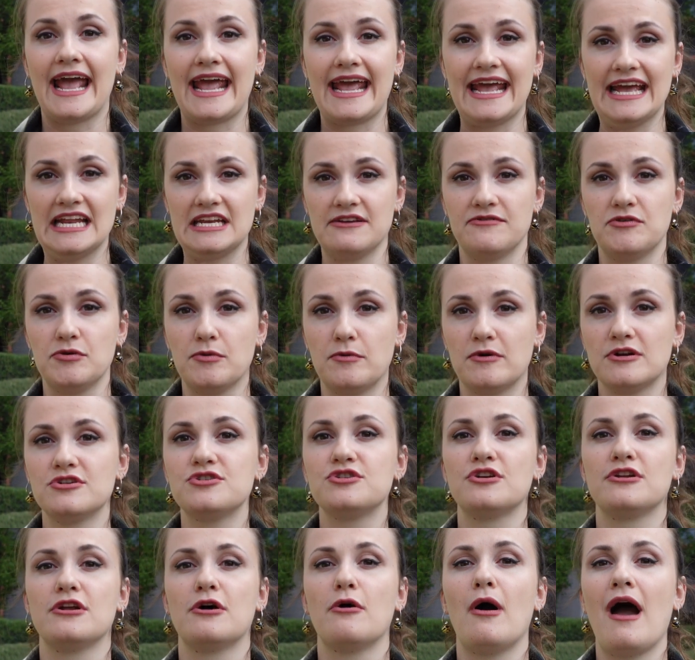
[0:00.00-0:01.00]
and if you
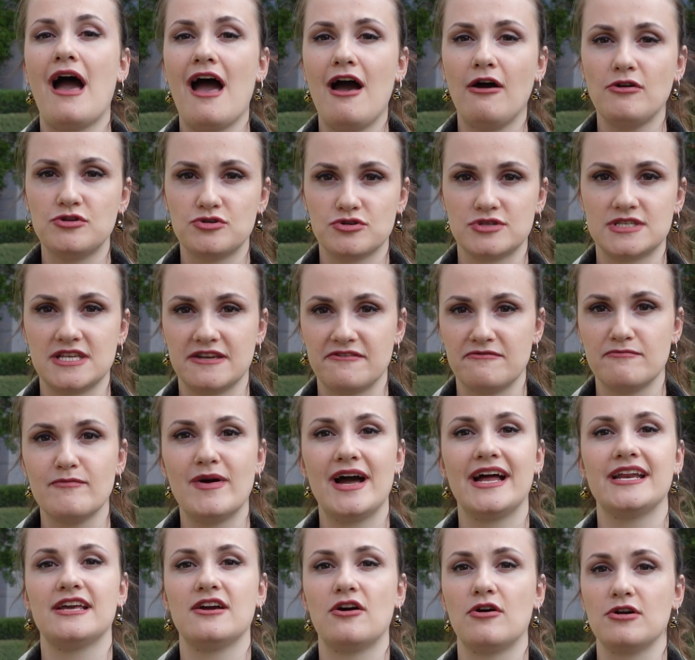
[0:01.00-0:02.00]
want to know how to save
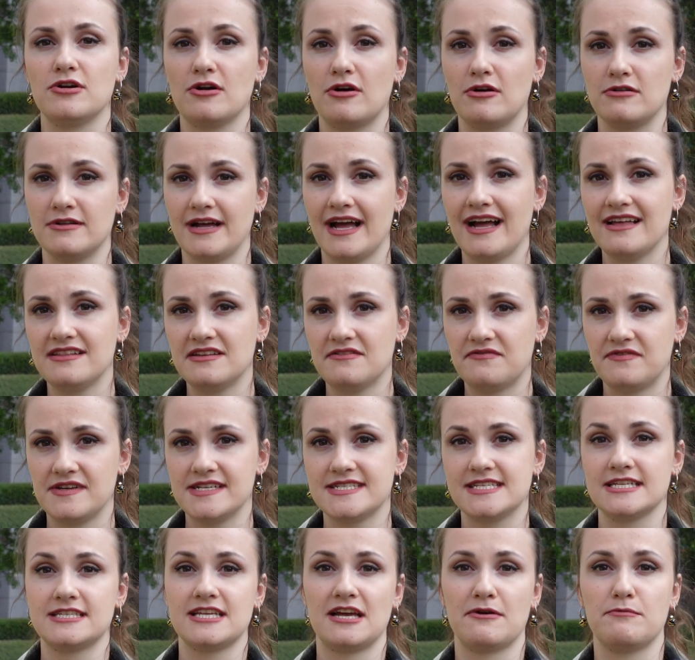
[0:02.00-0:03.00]
money on all other
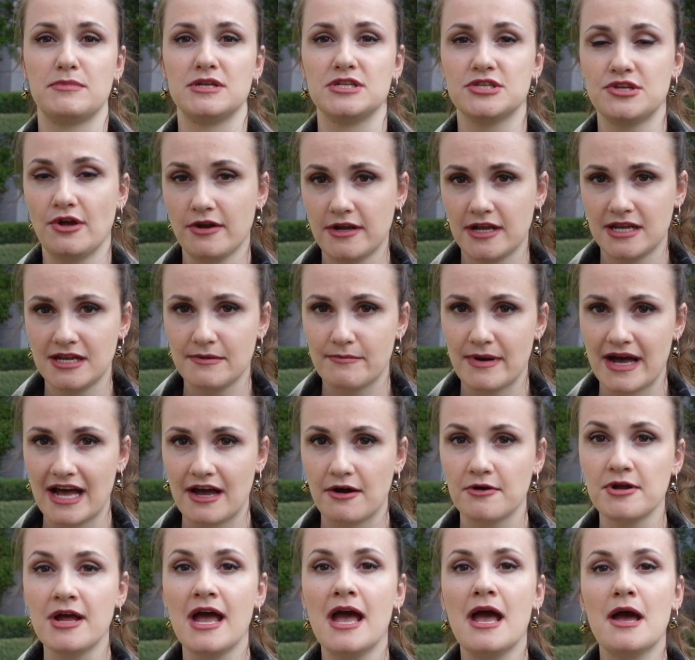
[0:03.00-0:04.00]
fees that I've been talking
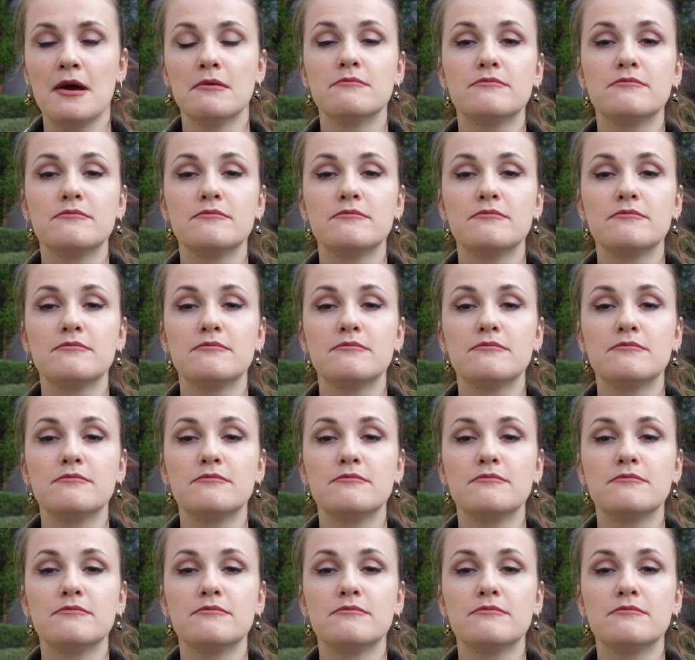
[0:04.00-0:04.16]
about,